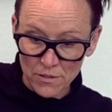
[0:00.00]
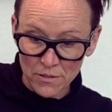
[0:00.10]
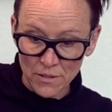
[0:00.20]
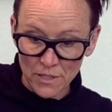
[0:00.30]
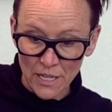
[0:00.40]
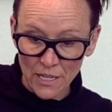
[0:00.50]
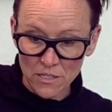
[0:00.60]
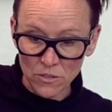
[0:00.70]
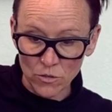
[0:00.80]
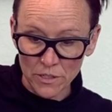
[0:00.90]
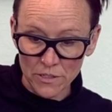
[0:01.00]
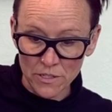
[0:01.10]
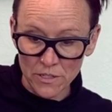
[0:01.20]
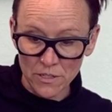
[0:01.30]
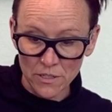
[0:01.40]
to the next
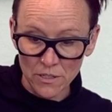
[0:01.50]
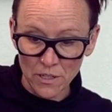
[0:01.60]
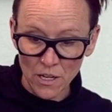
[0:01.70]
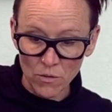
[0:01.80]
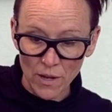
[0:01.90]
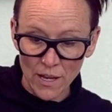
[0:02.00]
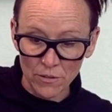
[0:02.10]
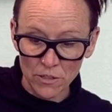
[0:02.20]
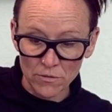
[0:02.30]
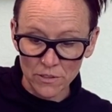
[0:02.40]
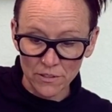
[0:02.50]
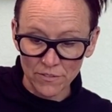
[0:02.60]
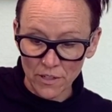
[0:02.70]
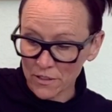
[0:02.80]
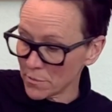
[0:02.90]
orange. Oh wow, you're really
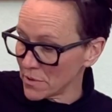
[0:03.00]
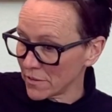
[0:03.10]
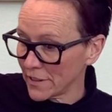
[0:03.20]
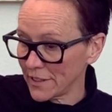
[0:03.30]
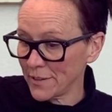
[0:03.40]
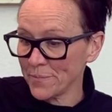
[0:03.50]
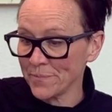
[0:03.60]
far up already.